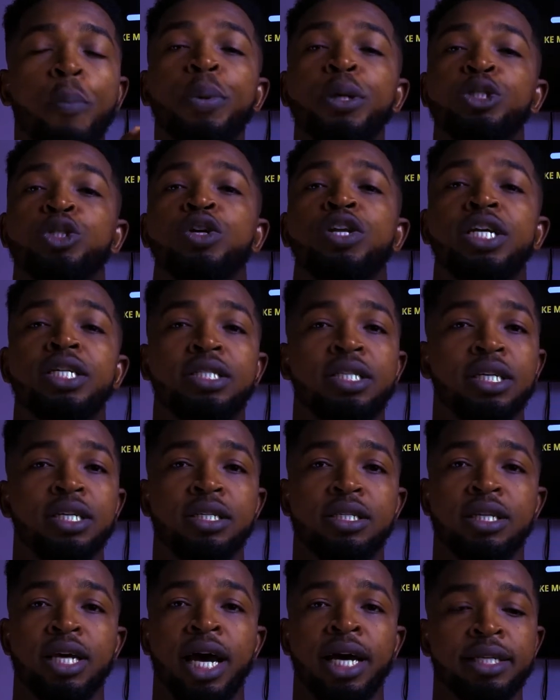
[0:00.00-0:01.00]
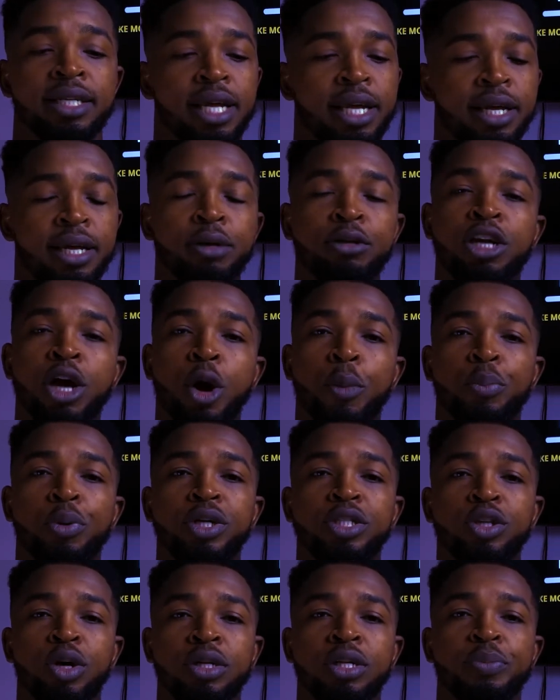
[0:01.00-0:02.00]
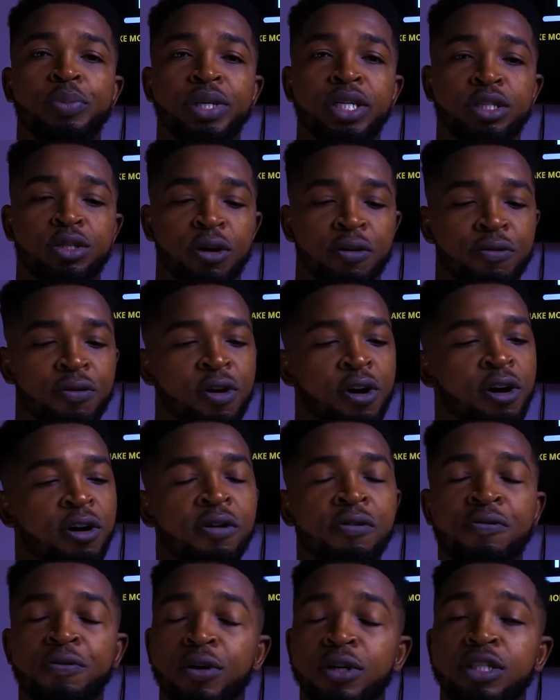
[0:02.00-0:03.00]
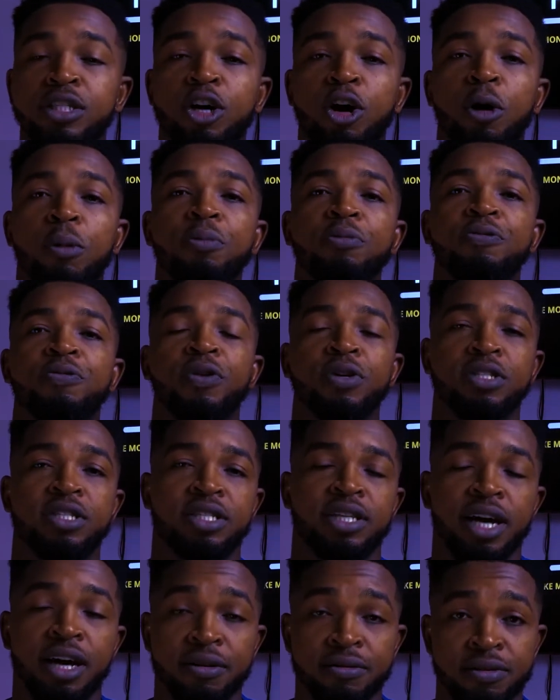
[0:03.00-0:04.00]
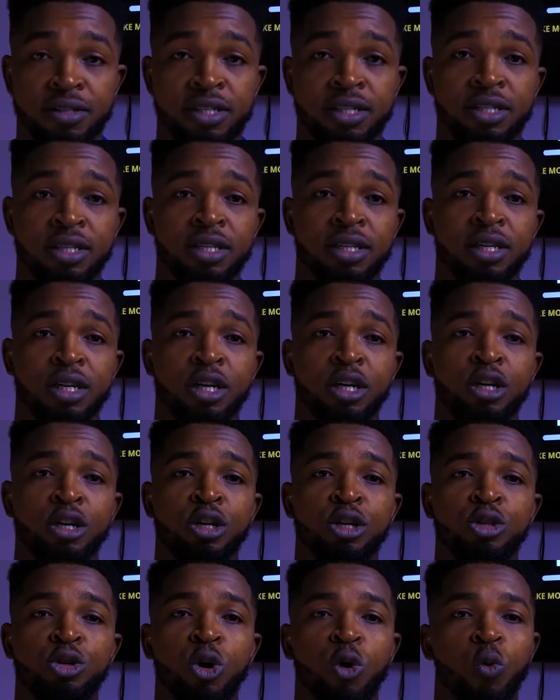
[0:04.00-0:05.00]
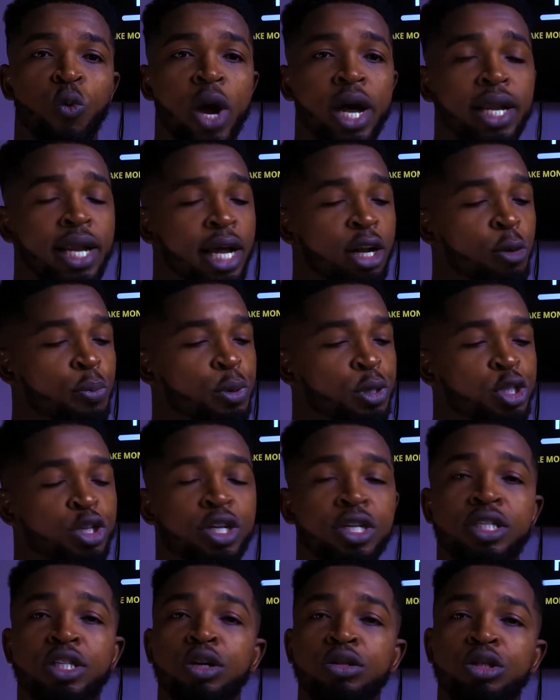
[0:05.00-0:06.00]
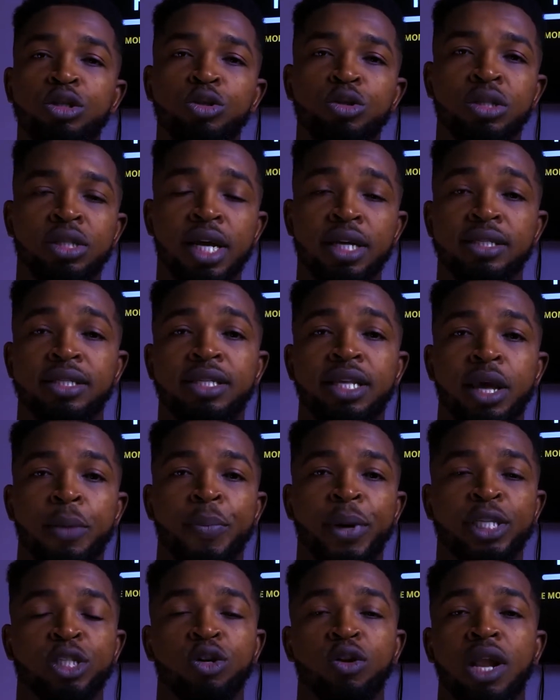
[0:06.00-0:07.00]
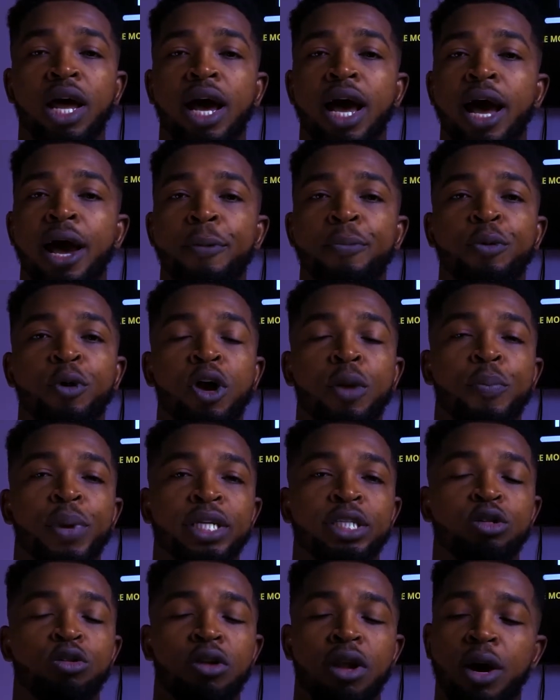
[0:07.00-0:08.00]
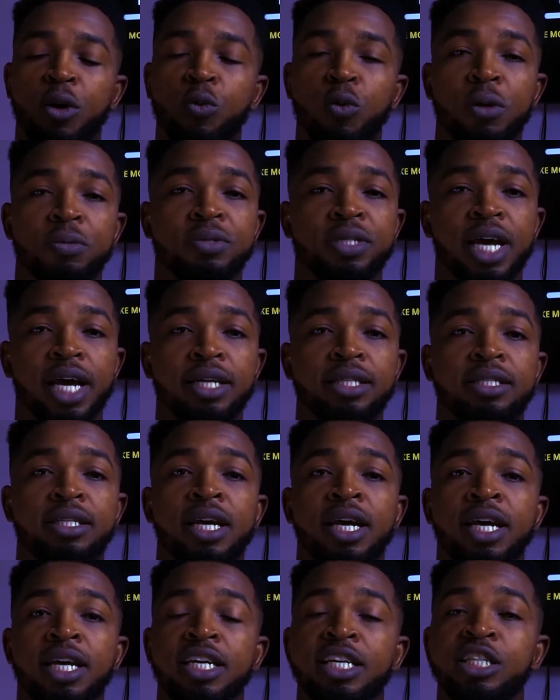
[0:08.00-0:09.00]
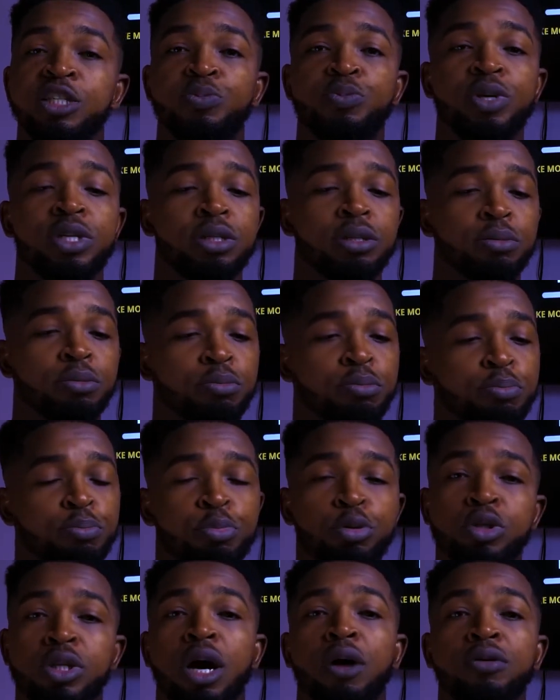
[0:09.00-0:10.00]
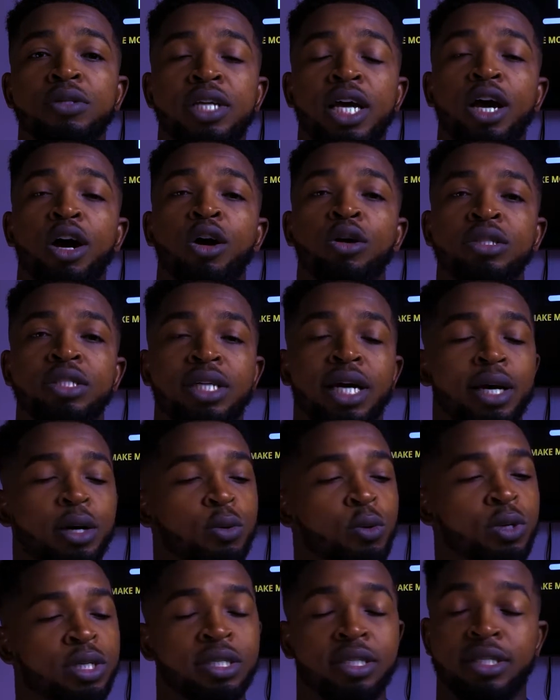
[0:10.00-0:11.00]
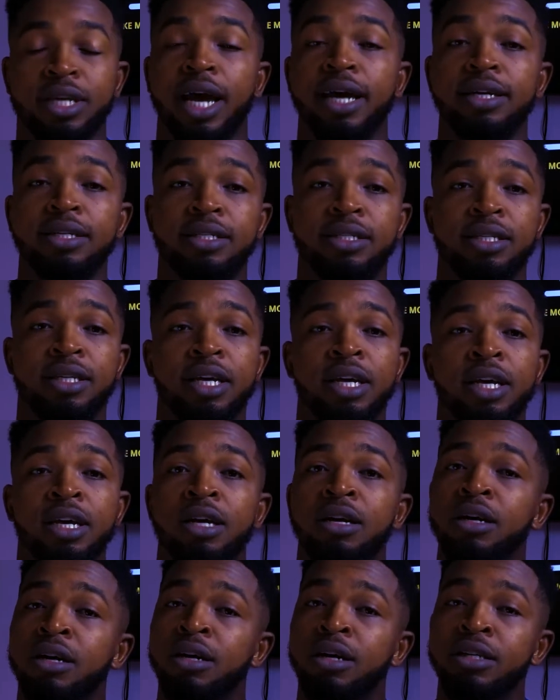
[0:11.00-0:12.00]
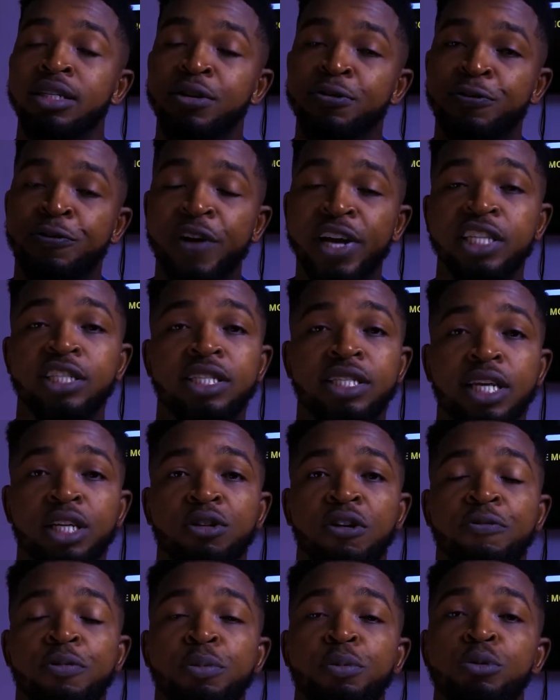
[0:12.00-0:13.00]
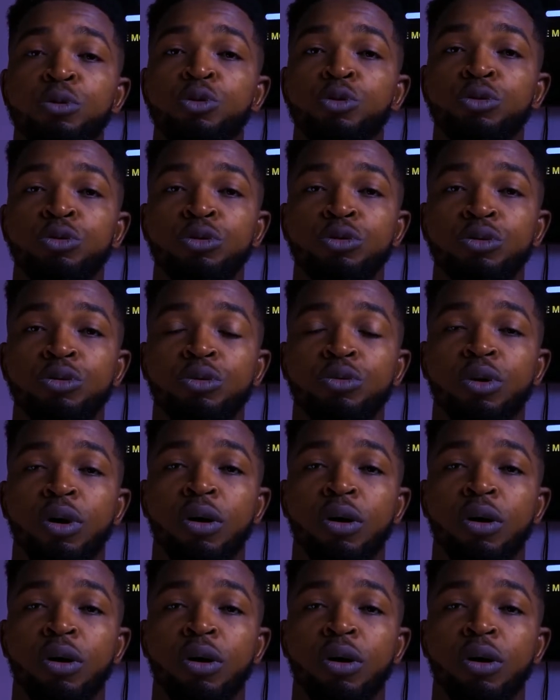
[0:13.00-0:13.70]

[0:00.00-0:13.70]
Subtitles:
opportunities, and they operate on the basis of first come, first serve. So when an opportunity to test a particular app or a particular website is being put out there on their site, the first set of people to